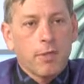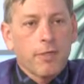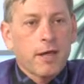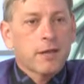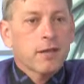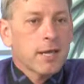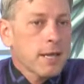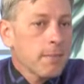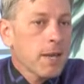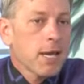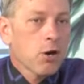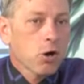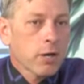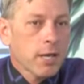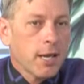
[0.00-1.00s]
That's M A
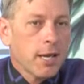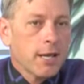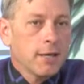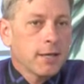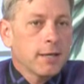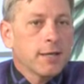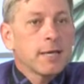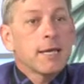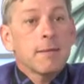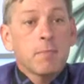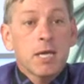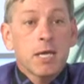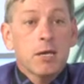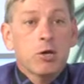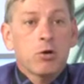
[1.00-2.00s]
R K M
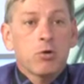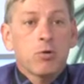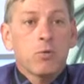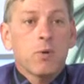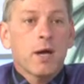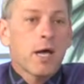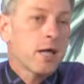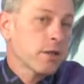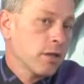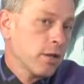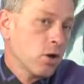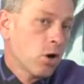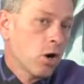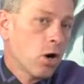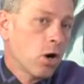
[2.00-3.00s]
E U S E
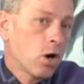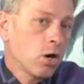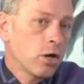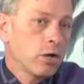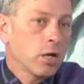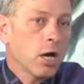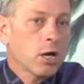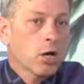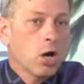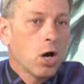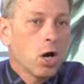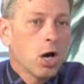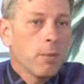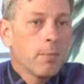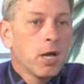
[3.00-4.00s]

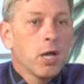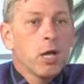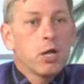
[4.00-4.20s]
R.com.